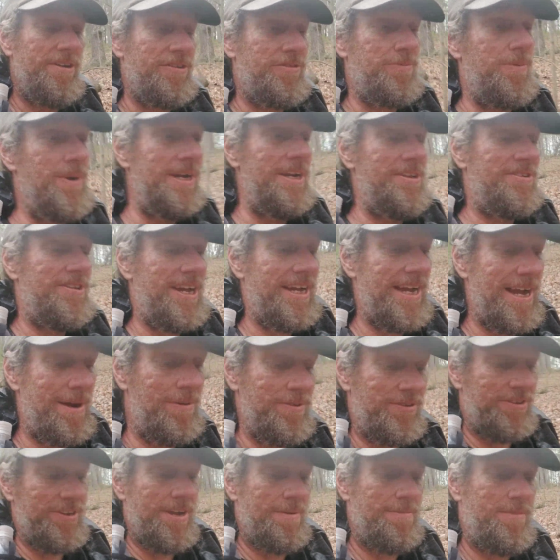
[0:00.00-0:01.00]
just wanted to tell you I
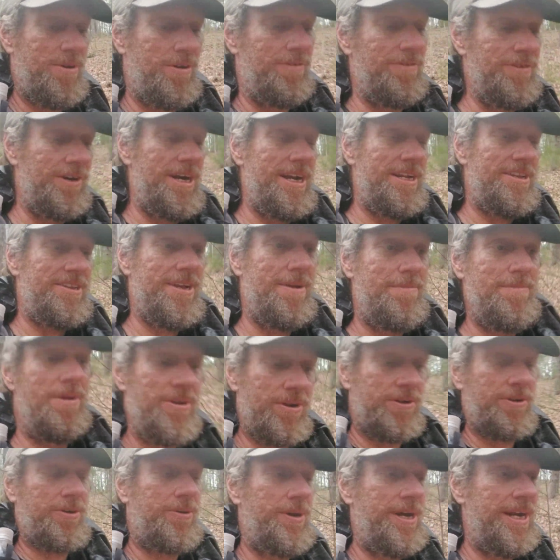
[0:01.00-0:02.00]
was um, over at the
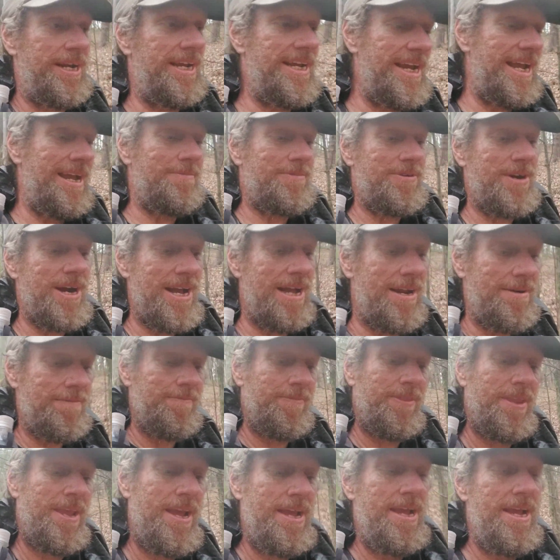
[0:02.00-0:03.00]
Middle Creek Campground
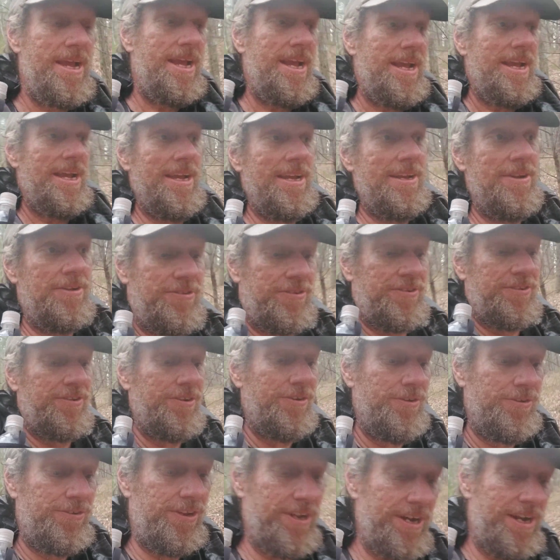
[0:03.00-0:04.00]
and
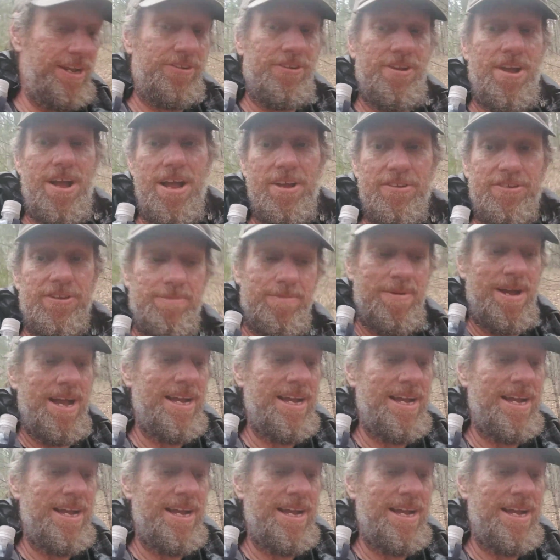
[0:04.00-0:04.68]
Susan is awesome.